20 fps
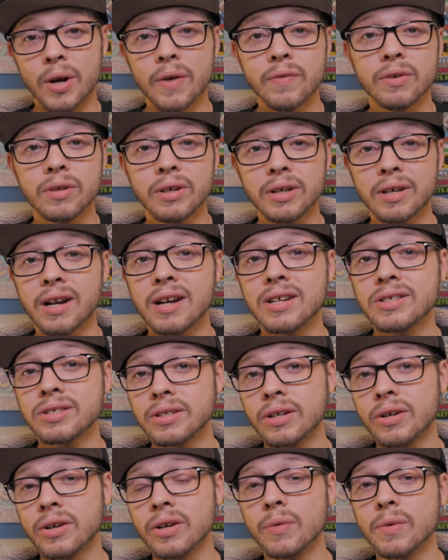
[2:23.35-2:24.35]
Now, if you're looking at a
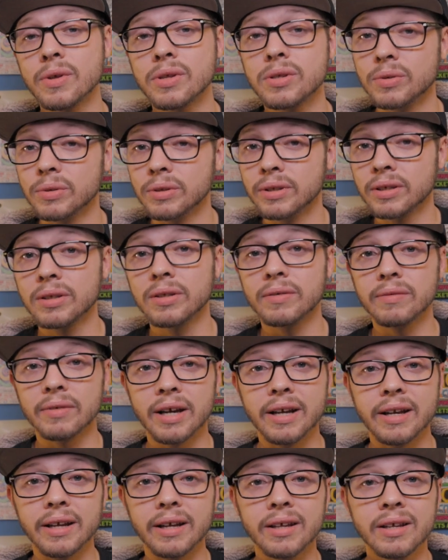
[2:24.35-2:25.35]
scenario with too little of
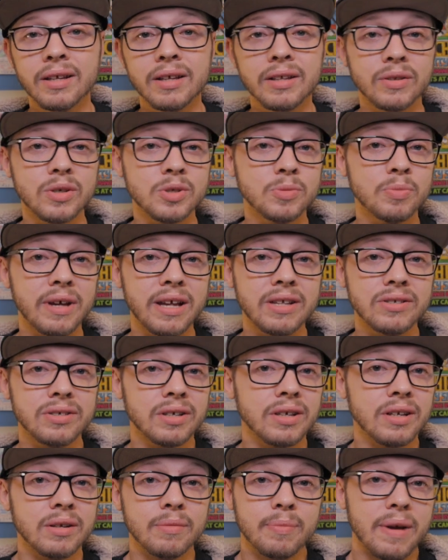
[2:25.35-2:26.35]
lighting, those plants
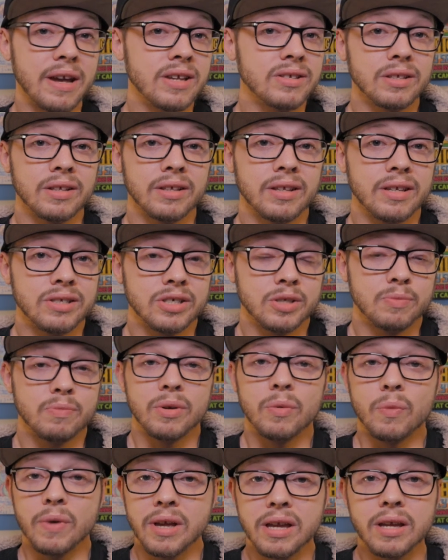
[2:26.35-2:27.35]
are gonna basically just
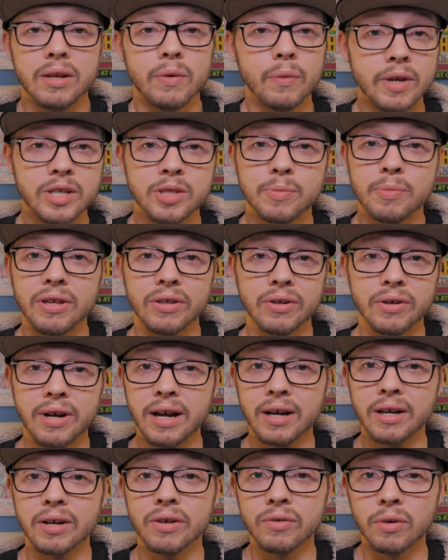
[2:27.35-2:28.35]
be weak and wispy and they're
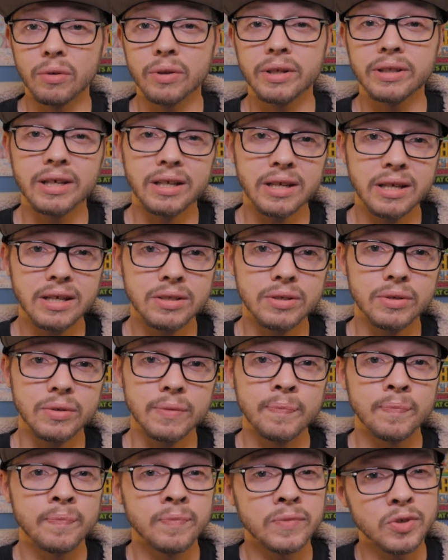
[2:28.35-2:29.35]
not gonna grow like they need to.
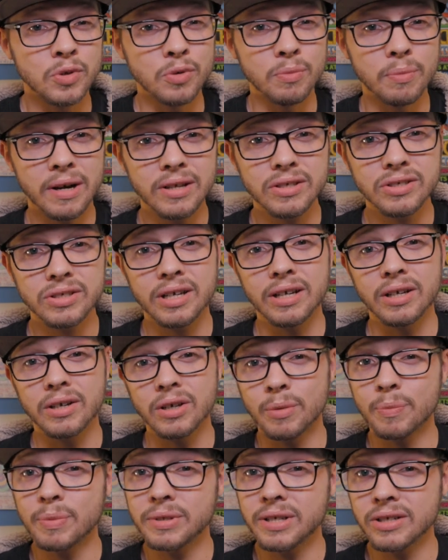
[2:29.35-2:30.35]
Too much, it
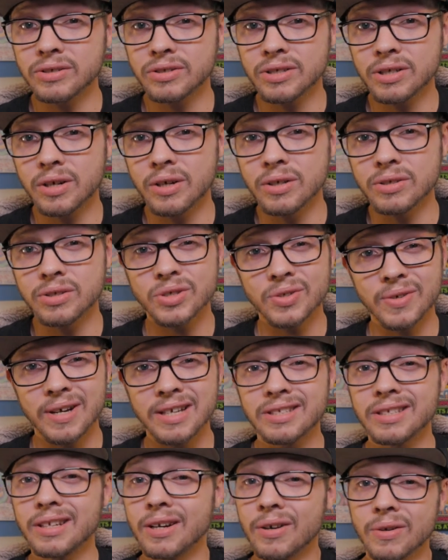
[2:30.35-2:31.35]
could potentially cause
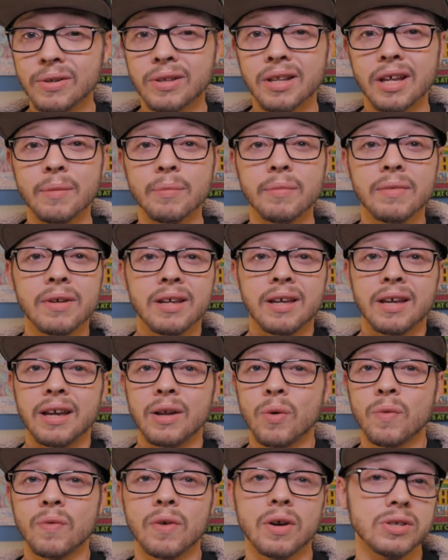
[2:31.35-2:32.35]
stress and hurt them
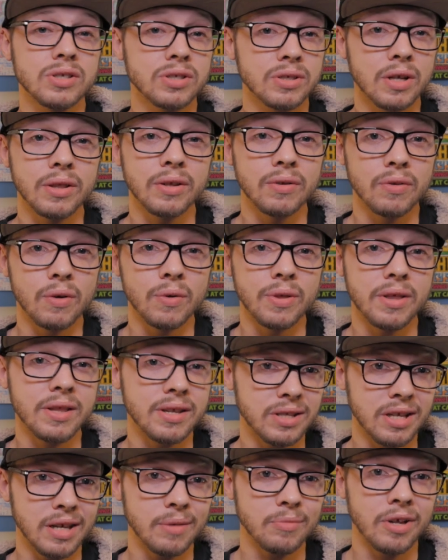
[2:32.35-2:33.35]
and overall stunt the growth at
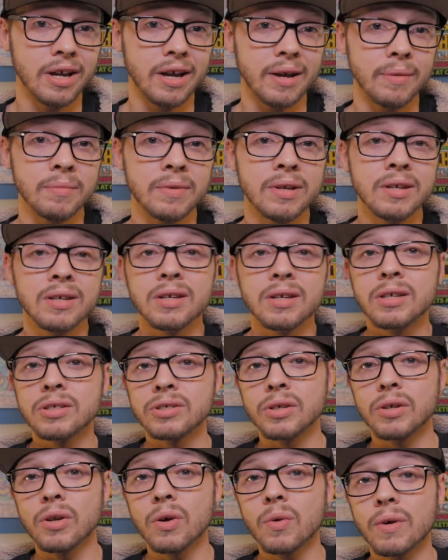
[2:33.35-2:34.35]
the same time.
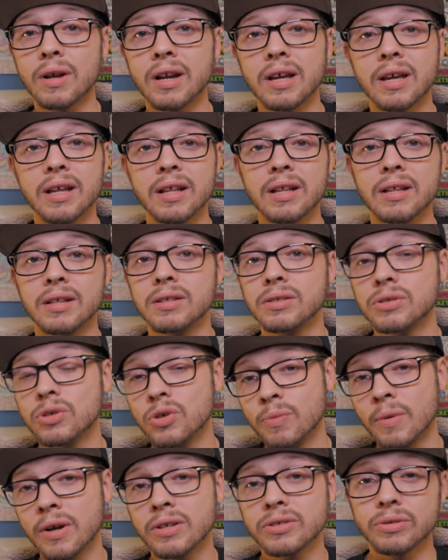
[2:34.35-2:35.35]
So you don't wanna get
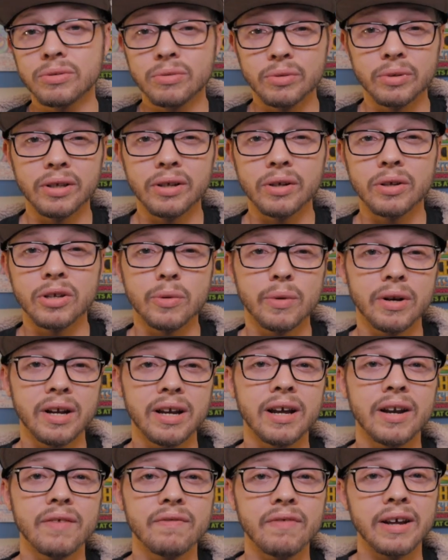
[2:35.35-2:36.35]
too much or too little, you wanna
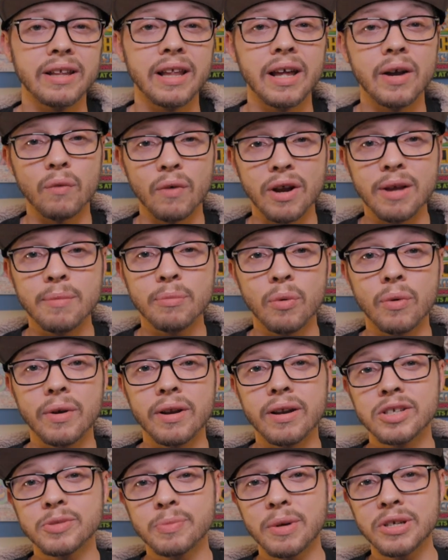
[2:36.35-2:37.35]
kinda find that right
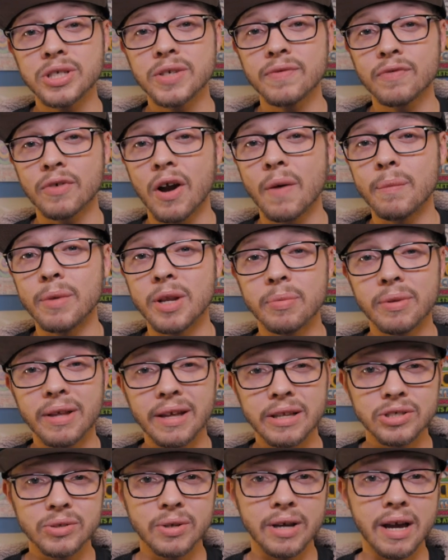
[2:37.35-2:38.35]
point, especially for how many
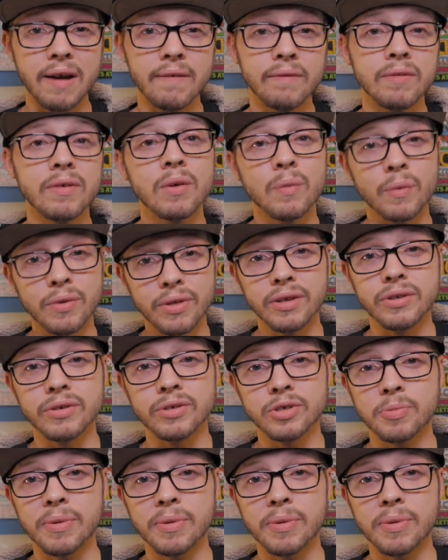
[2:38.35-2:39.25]
plants you have within your